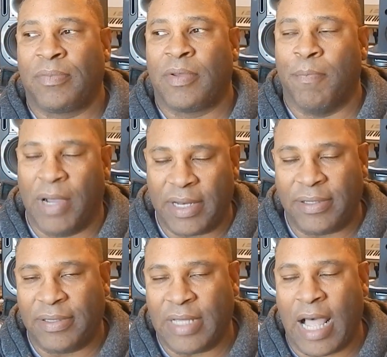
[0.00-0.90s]

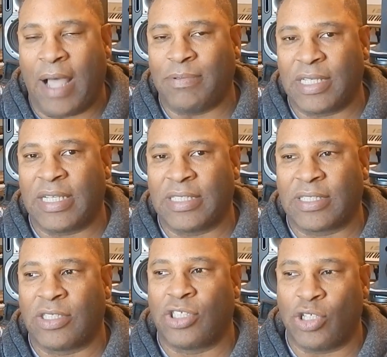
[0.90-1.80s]
But the object is
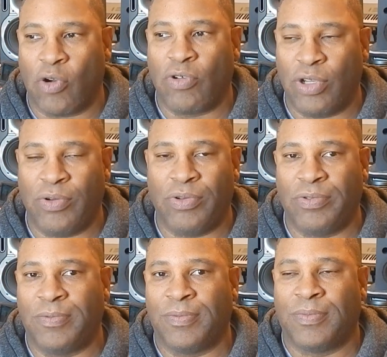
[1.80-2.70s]
to show
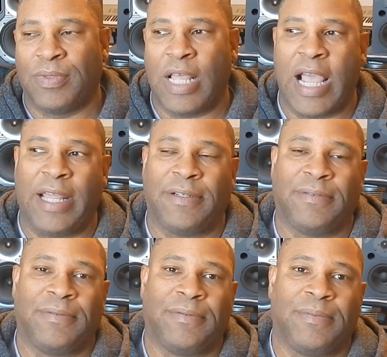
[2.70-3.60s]
you that
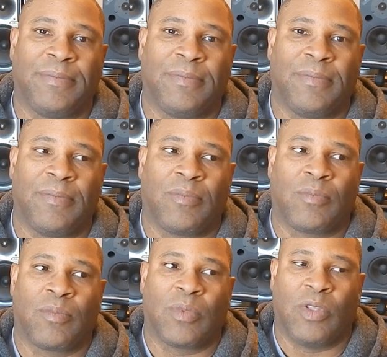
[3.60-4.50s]

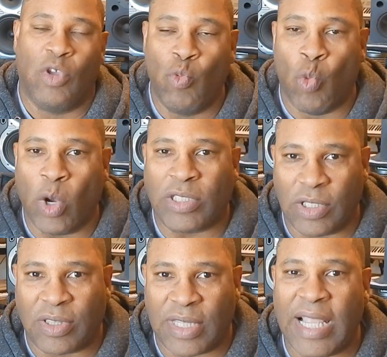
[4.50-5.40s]
you want
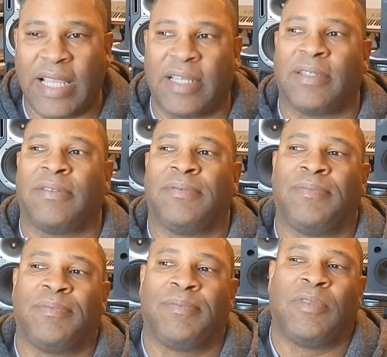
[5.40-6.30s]
to think.
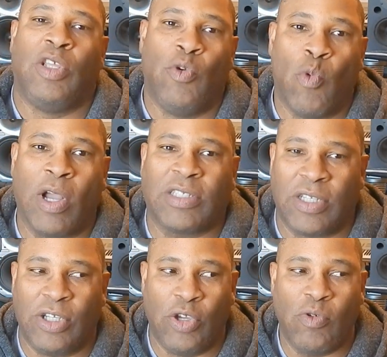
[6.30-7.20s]
You want
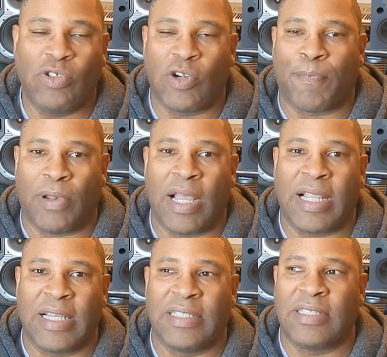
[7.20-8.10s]
to use your
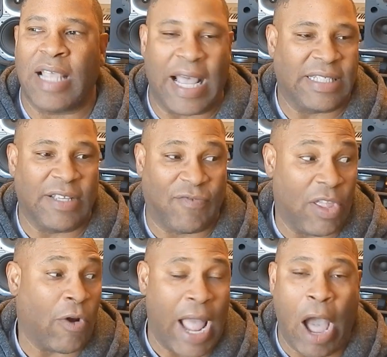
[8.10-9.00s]
plugins as if
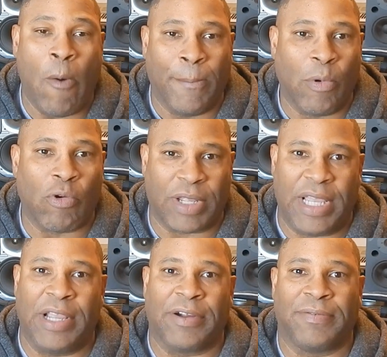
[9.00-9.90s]
they're outboard
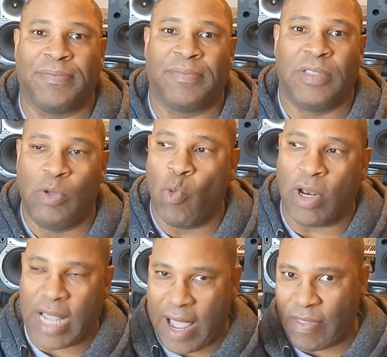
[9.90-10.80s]
gear. You
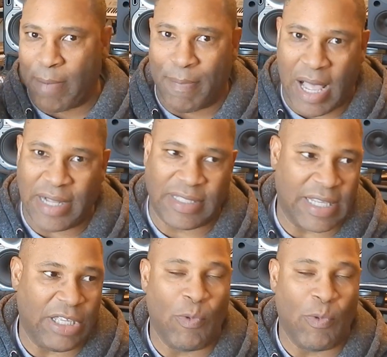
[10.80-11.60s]
want to have that mindset.